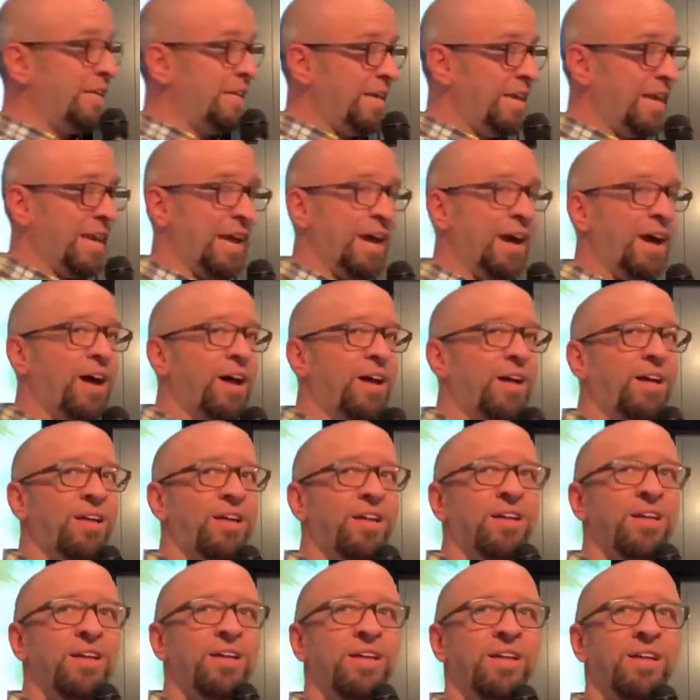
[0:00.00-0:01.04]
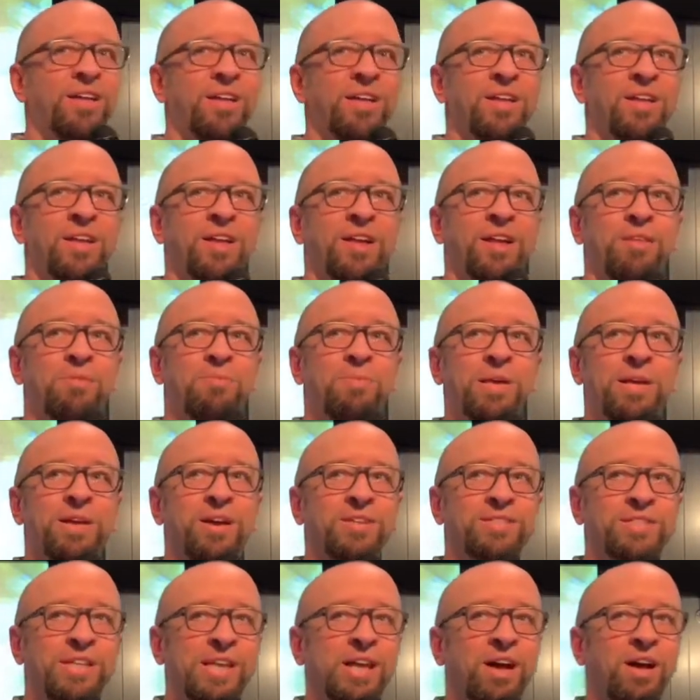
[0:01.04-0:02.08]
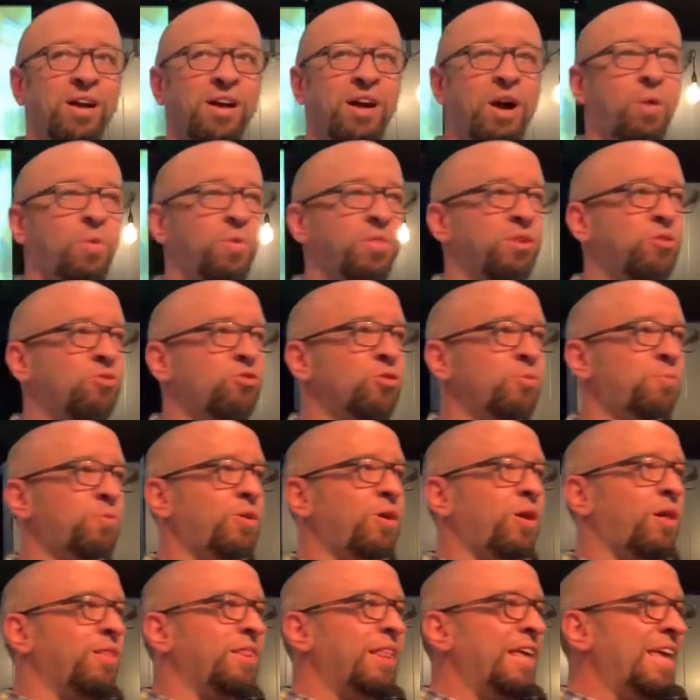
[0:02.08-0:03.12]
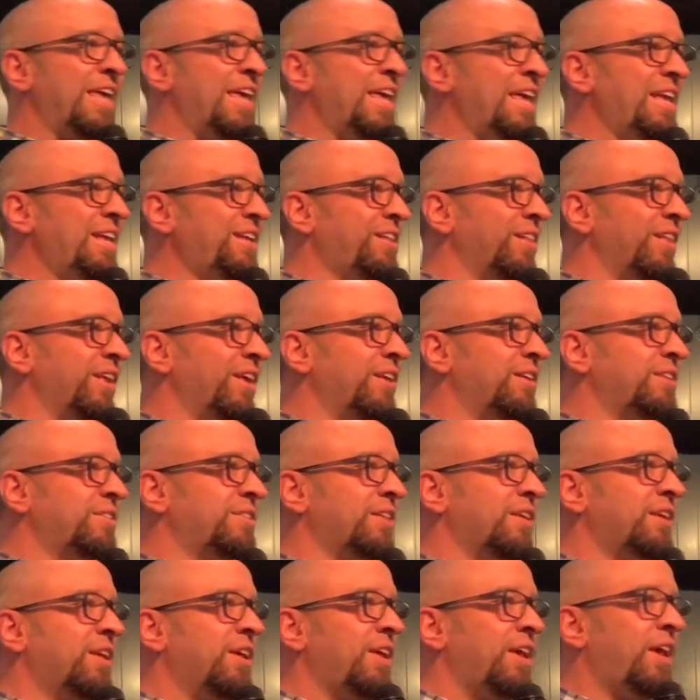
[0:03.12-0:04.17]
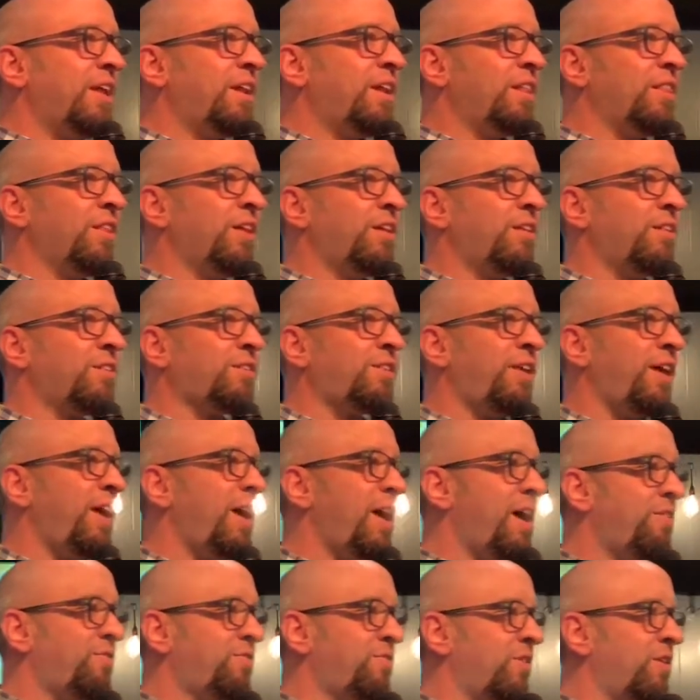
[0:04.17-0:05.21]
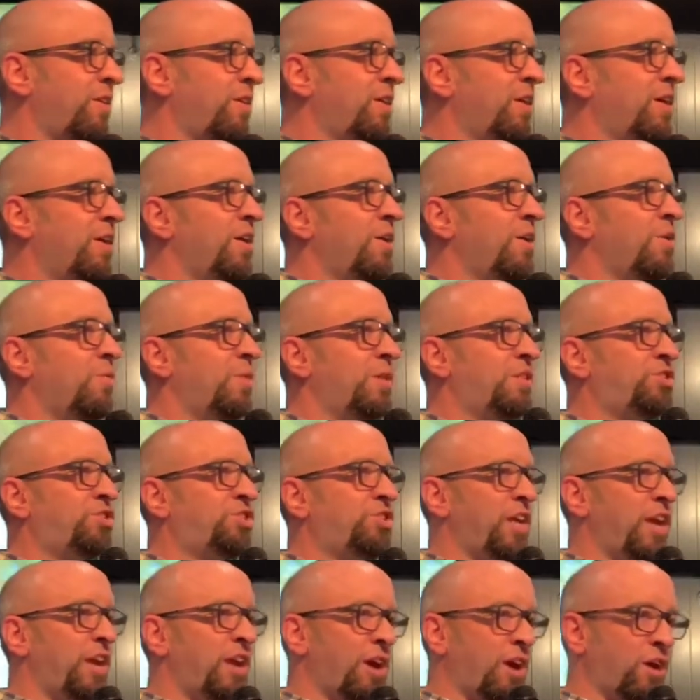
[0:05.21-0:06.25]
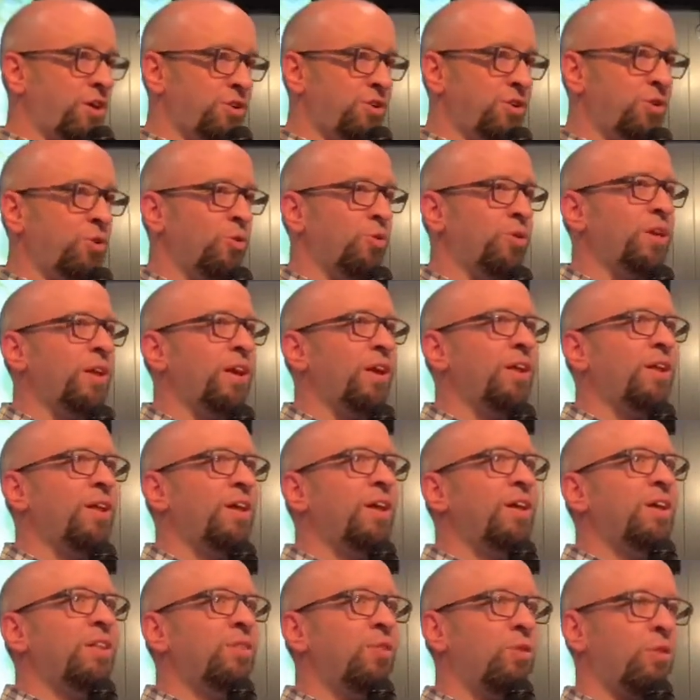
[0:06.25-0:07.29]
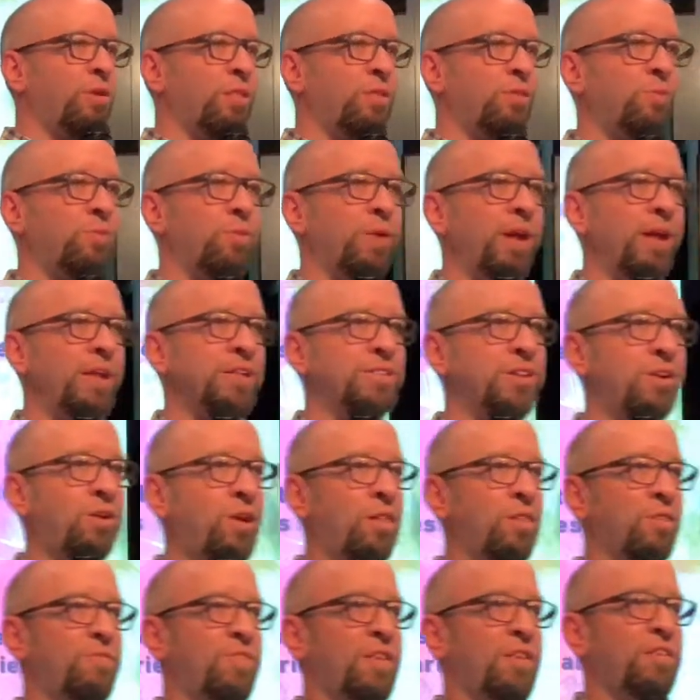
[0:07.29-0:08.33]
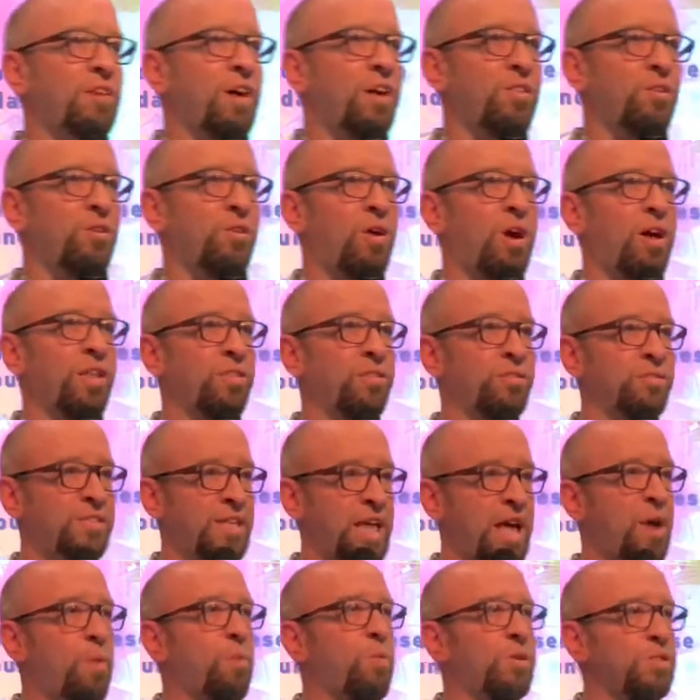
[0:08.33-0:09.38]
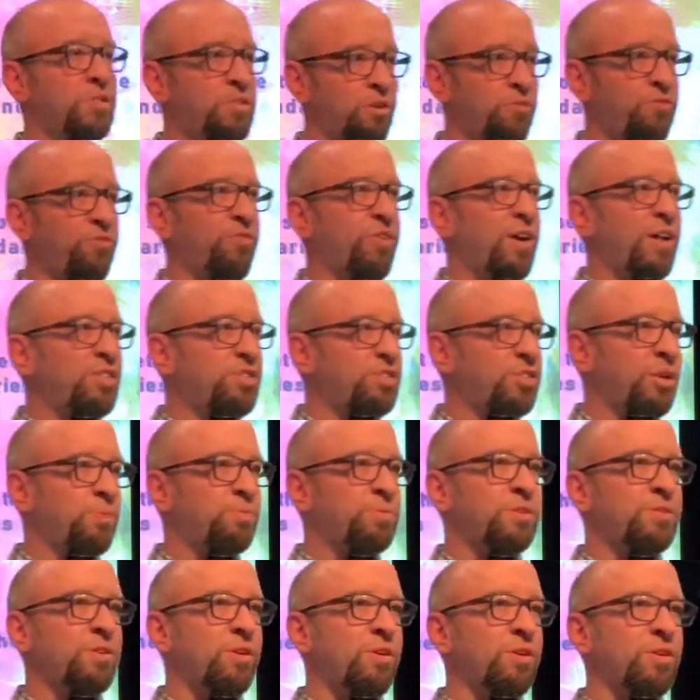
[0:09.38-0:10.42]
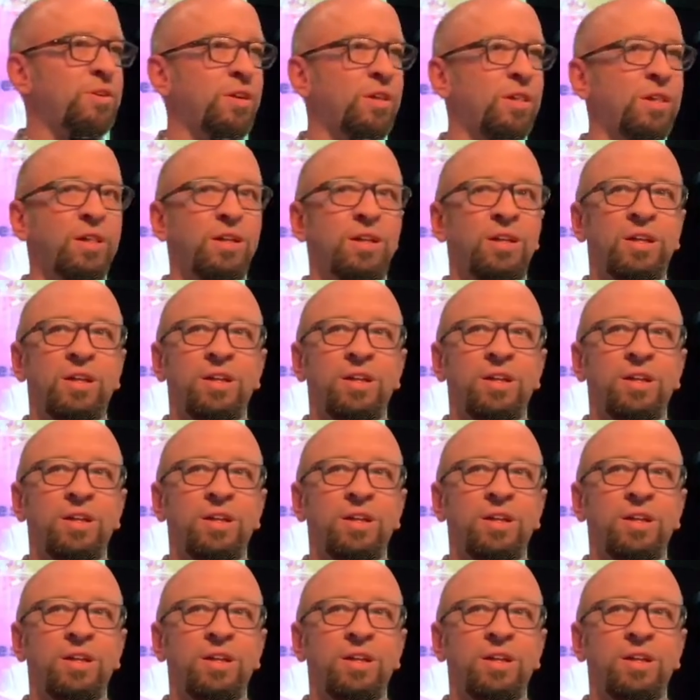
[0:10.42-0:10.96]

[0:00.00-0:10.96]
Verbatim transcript: Yeah. It's because he hung out with a group called the Inklings in a little tavern with J.R. Tolkien, Lord of the Rings, and all of these other authors. That was their friendship circle.